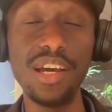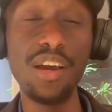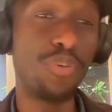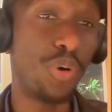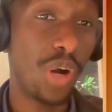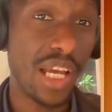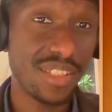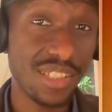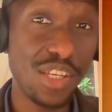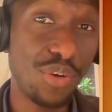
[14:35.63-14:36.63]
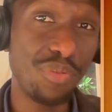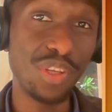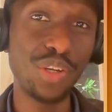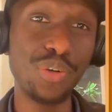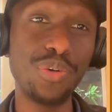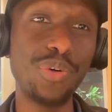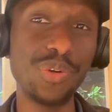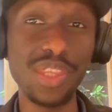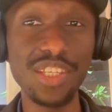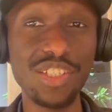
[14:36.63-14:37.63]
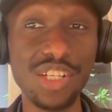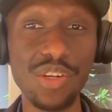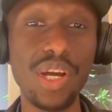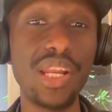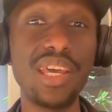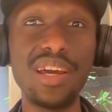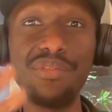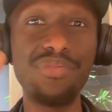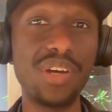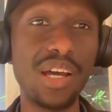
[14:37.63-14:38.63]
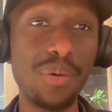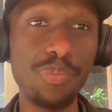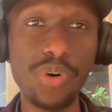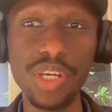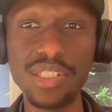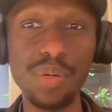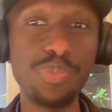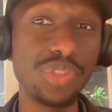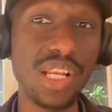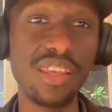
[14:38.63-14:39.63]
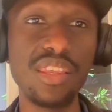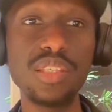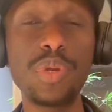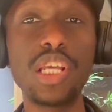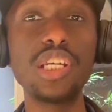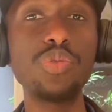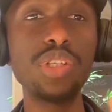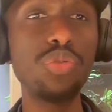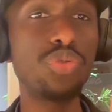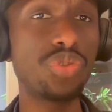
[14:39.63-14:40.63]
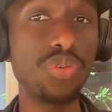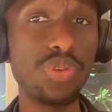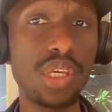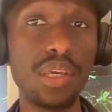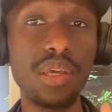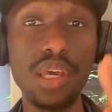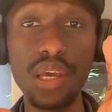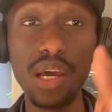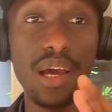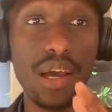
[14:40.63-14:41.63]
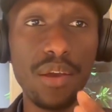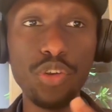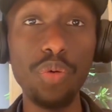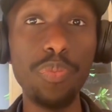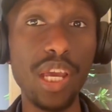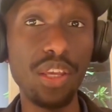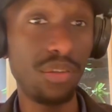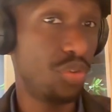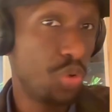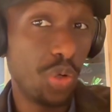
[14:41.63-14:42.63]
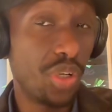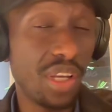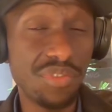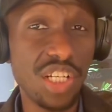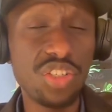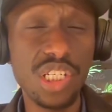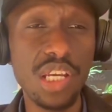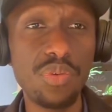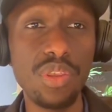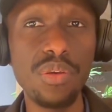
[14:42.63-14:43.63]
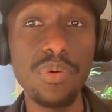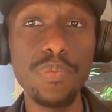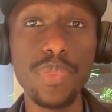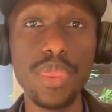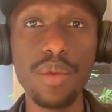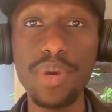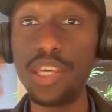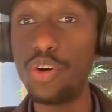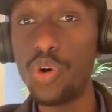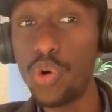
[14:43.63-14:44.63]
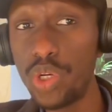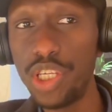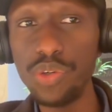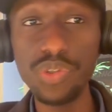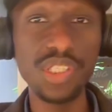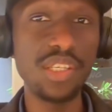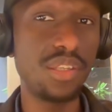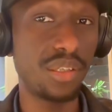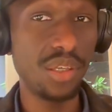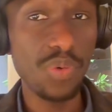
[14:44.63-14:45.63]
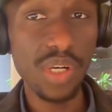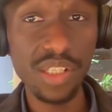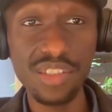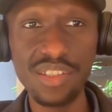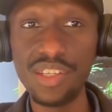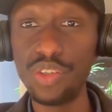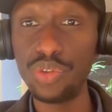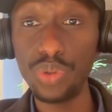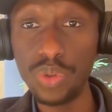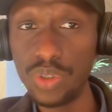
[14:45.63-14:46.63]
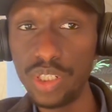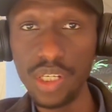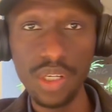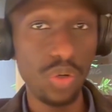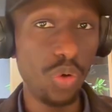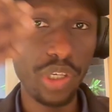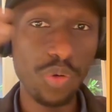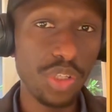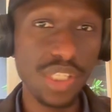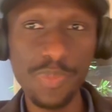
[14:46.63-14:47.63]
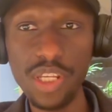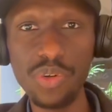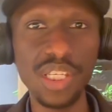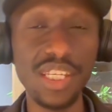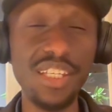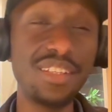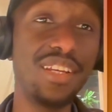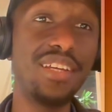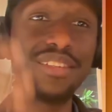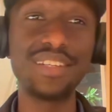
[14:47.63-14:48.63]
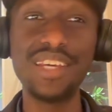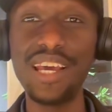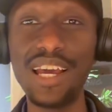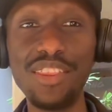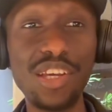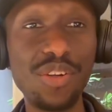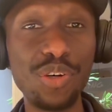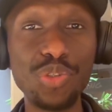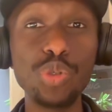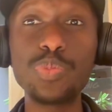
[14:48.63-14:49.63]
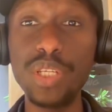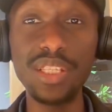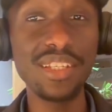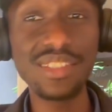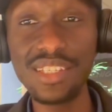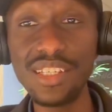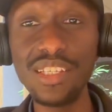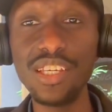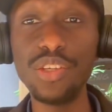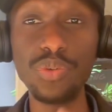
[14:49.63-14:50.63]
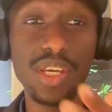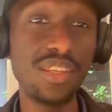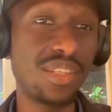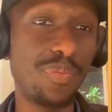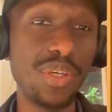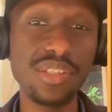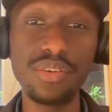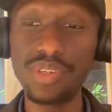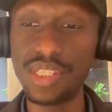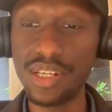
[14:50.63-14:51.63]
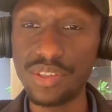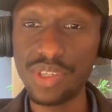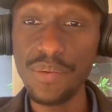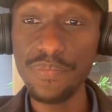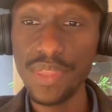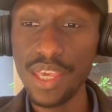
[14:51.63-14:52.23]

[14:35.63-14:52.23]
for a single video on this channel. And I have more examples like this, but I just wanted to show you the, by doing what I've just shared with you, by only using the keywords tool, looking what's happening on the internet, and then also split testing, you get these amazing results, okay?